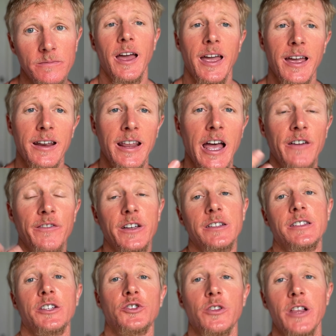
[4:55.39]
and having
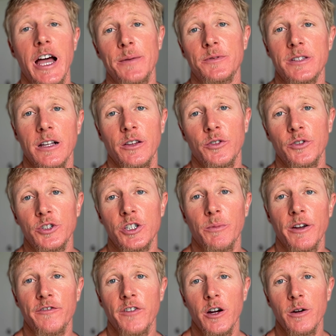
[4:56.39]
essential apps downloaded to
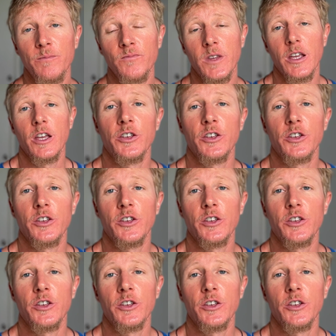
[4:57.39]
my phone